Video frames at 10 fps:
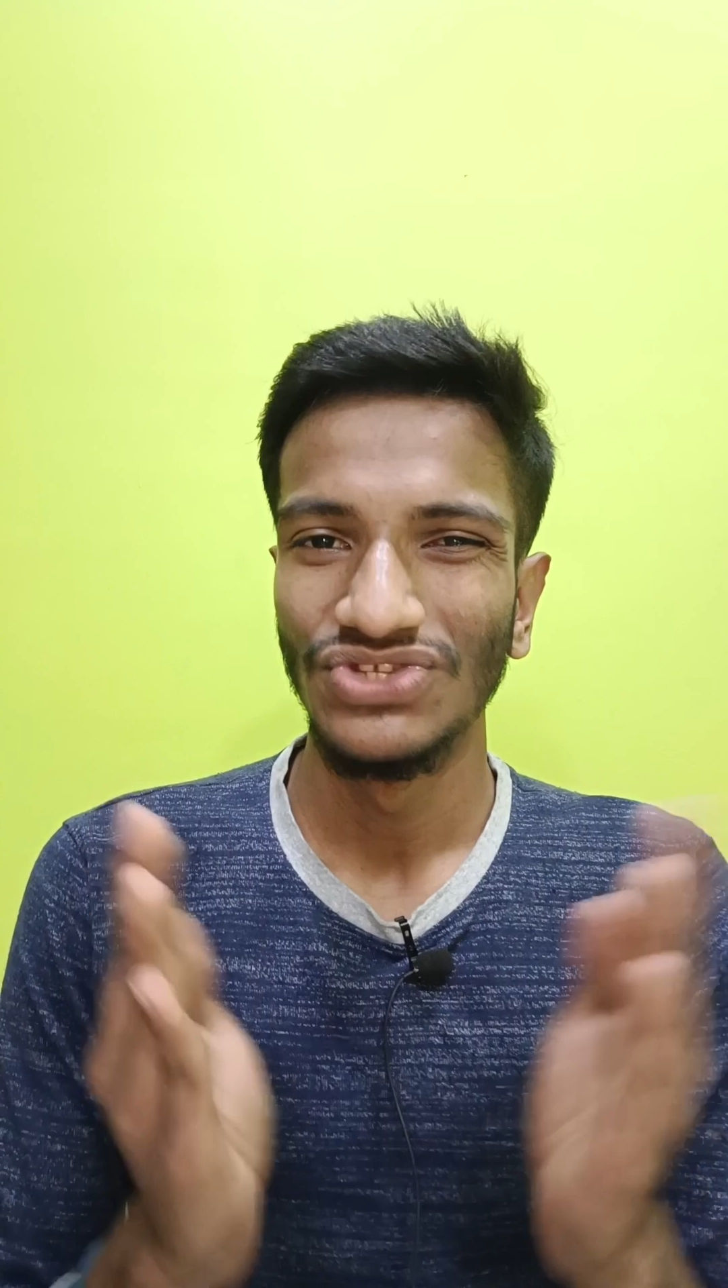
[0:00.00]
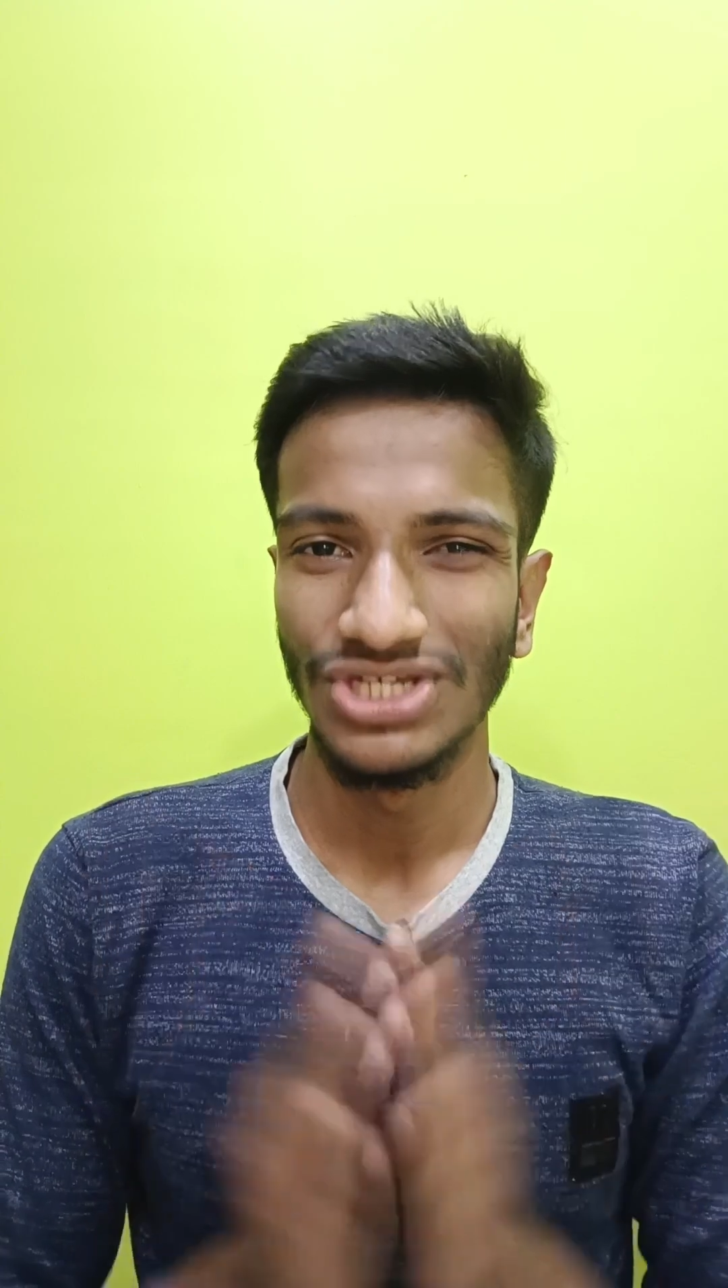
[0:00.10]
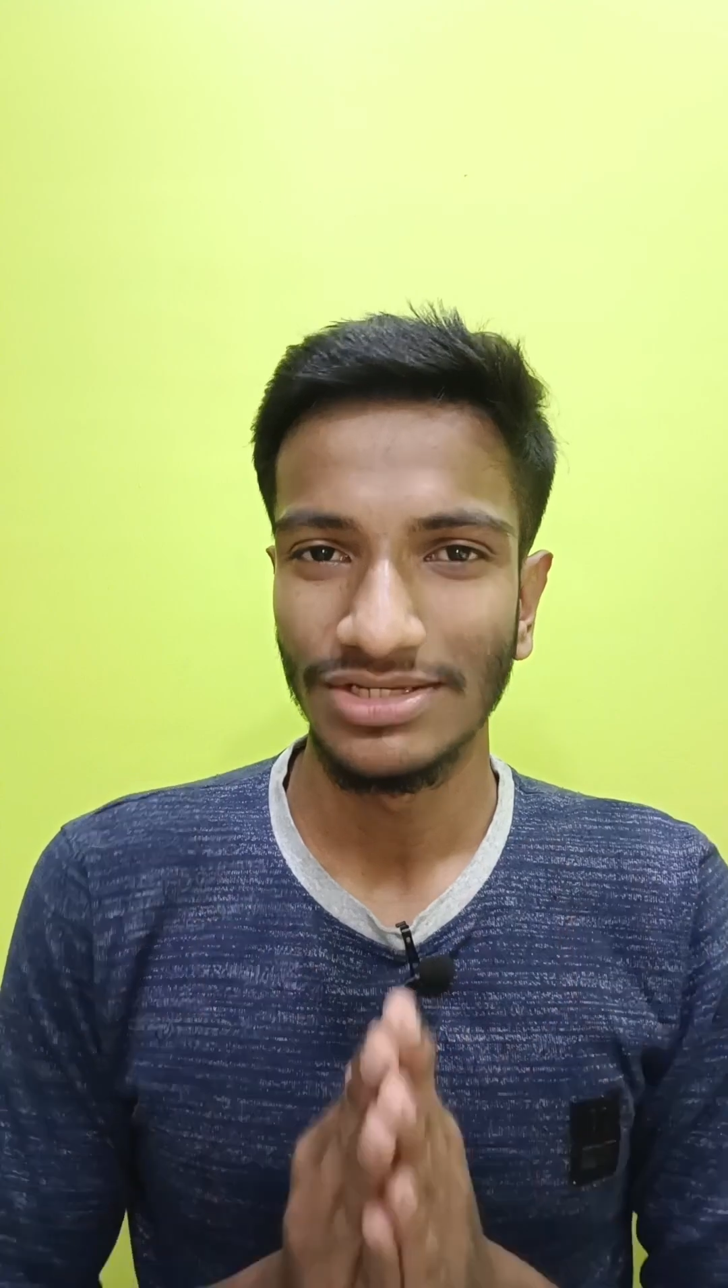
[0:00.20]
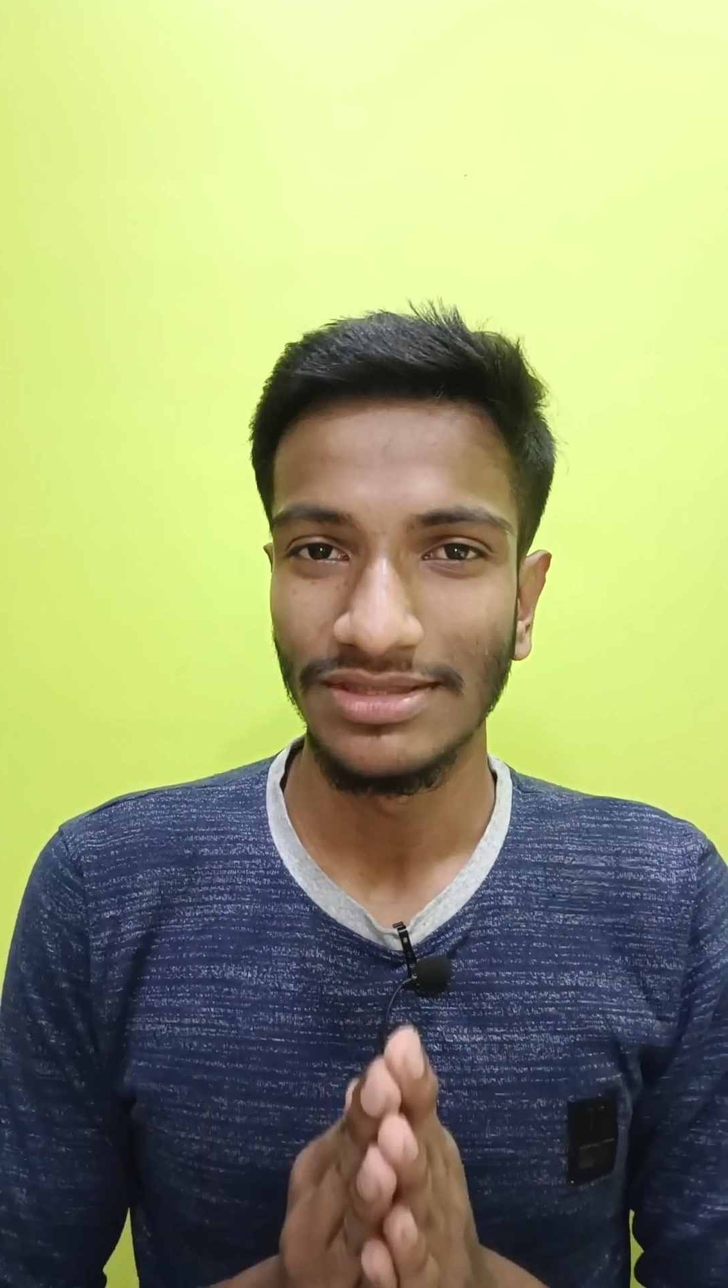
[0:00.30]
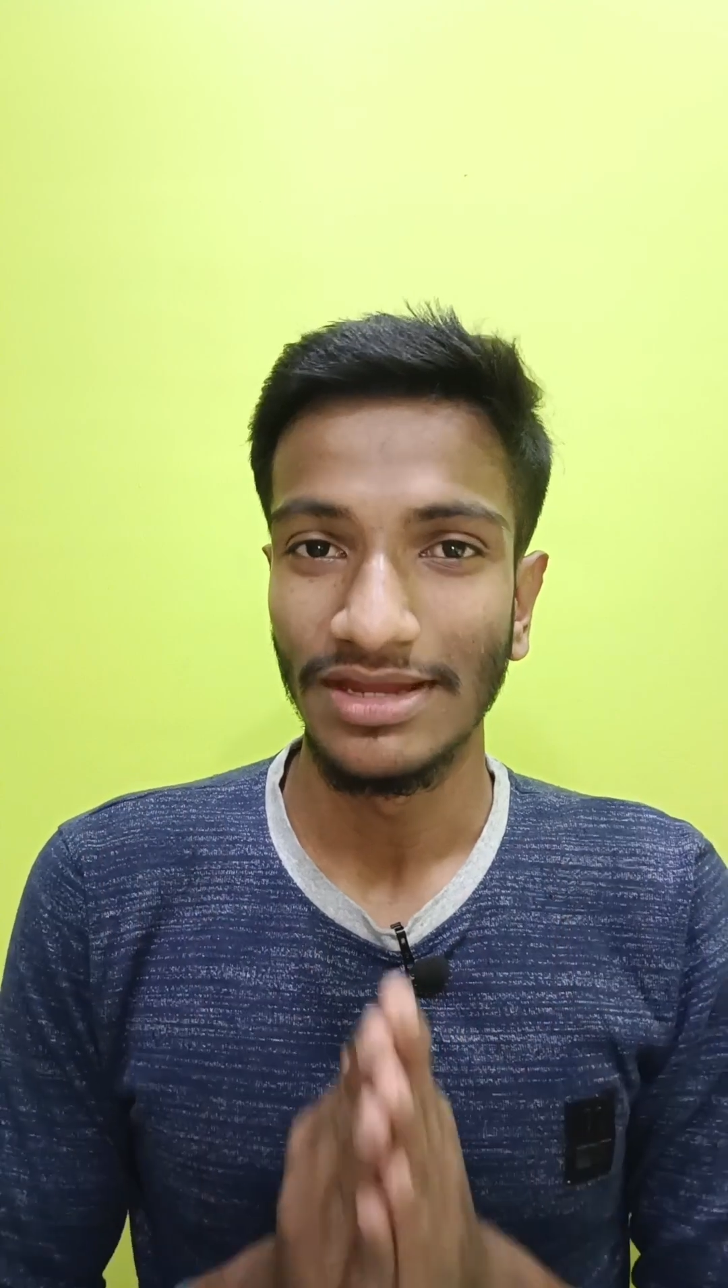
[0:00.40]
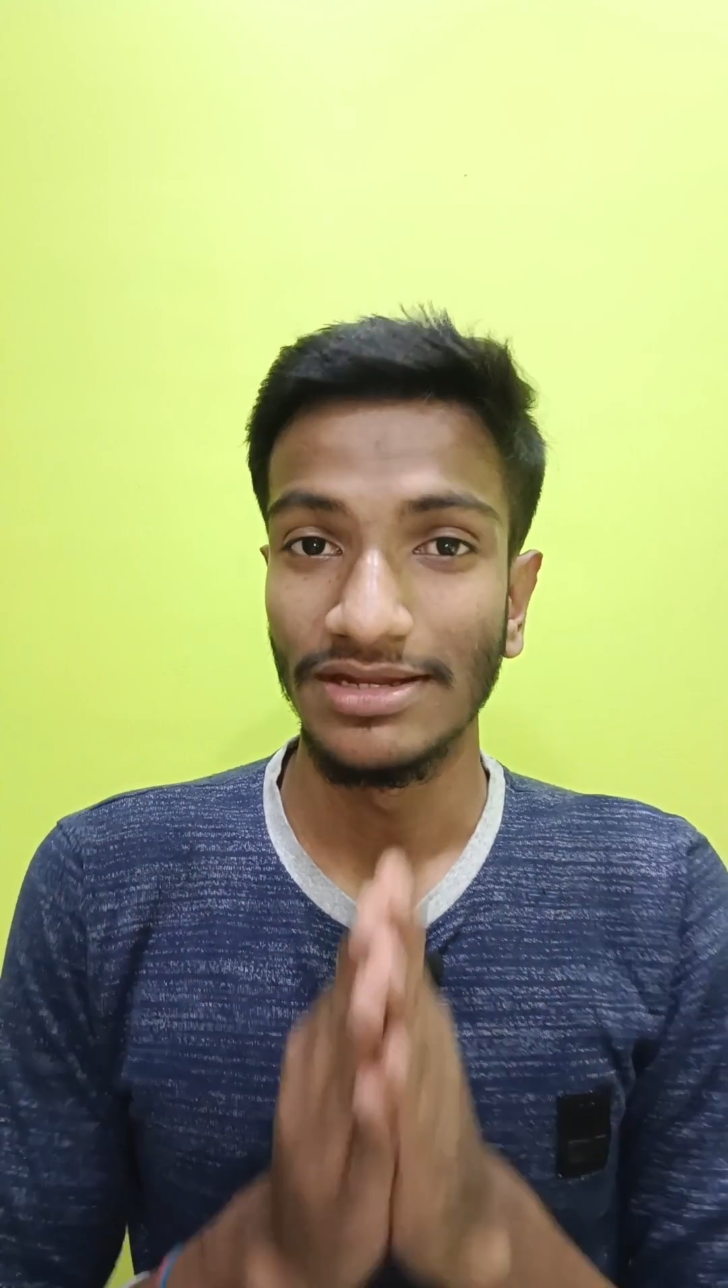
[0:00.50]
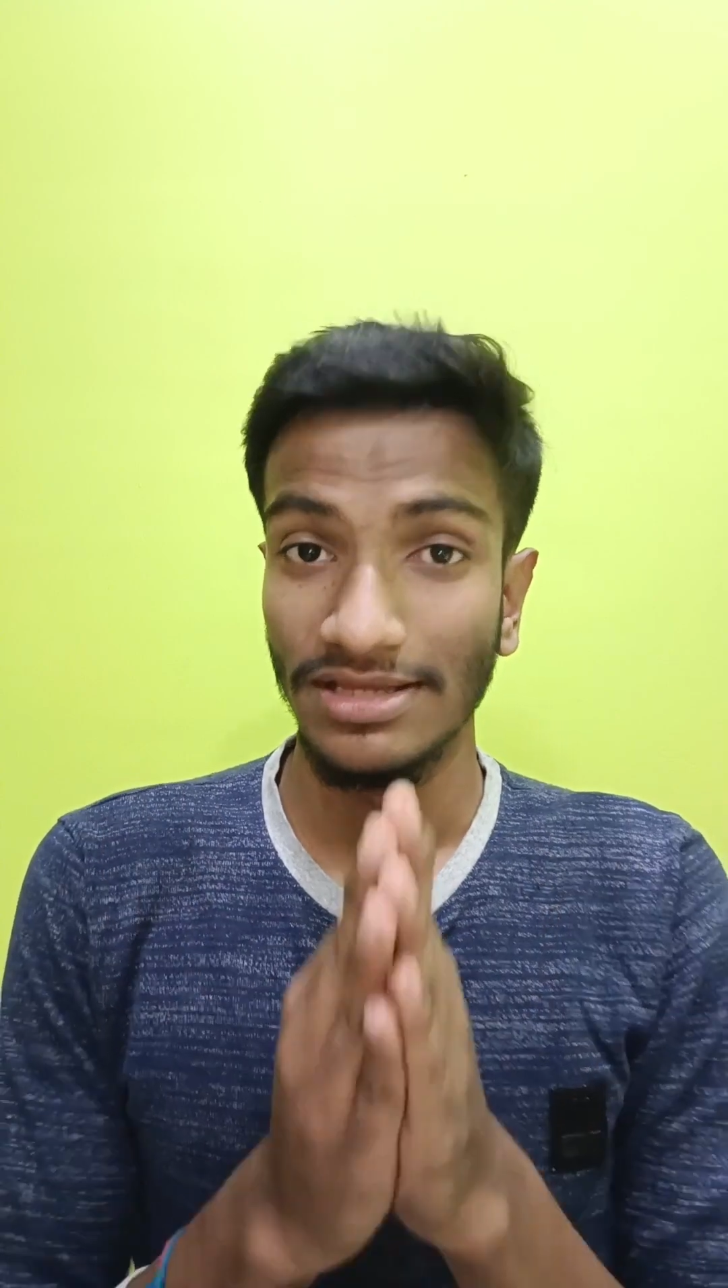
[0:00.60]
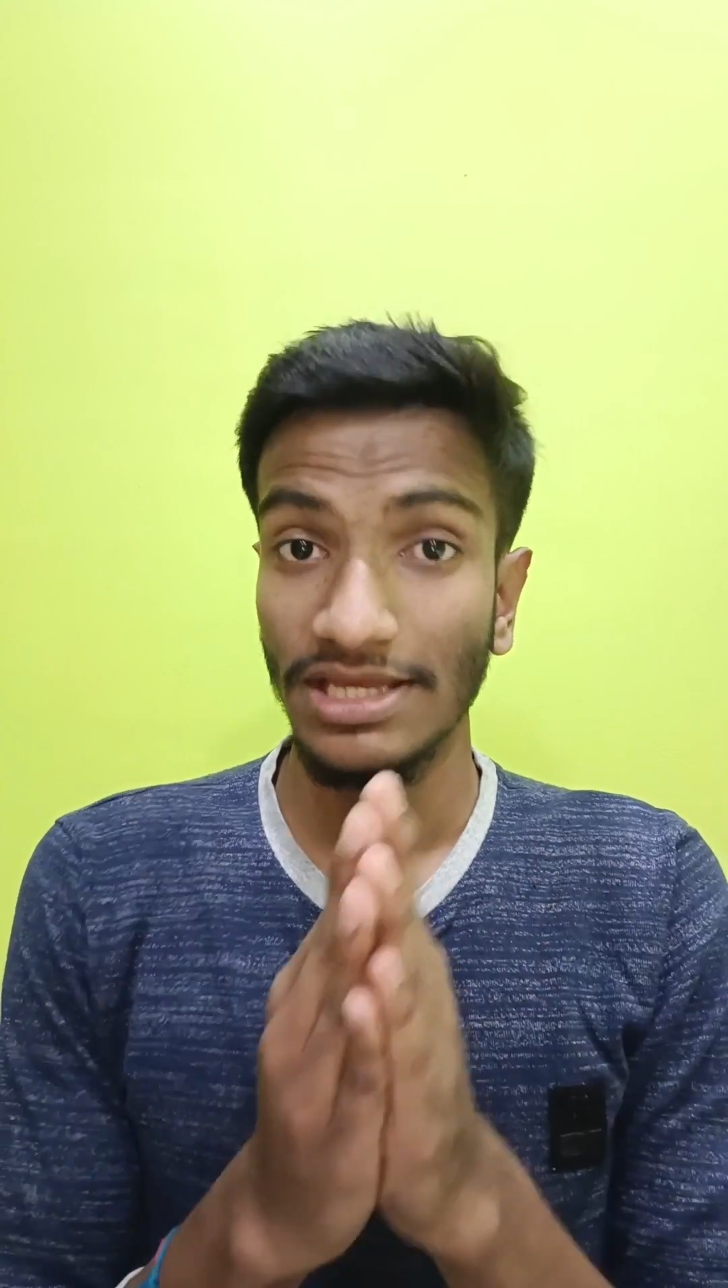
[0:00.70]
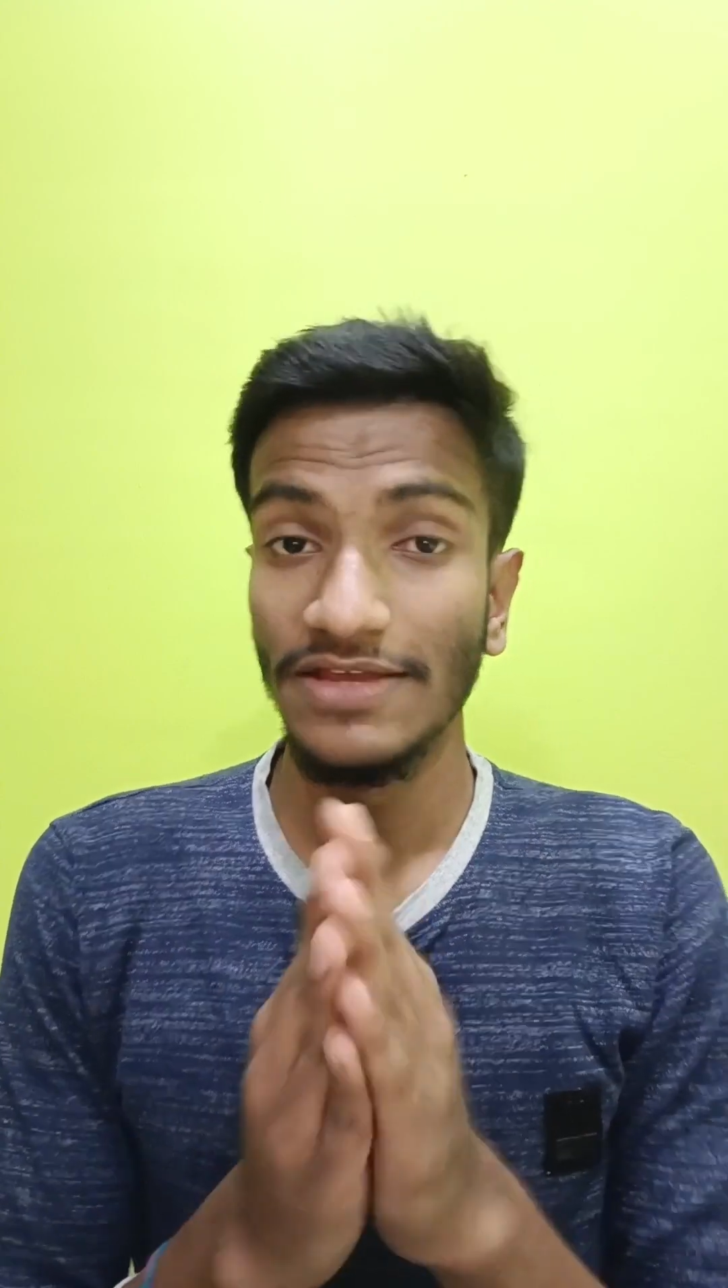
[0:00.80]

Check that.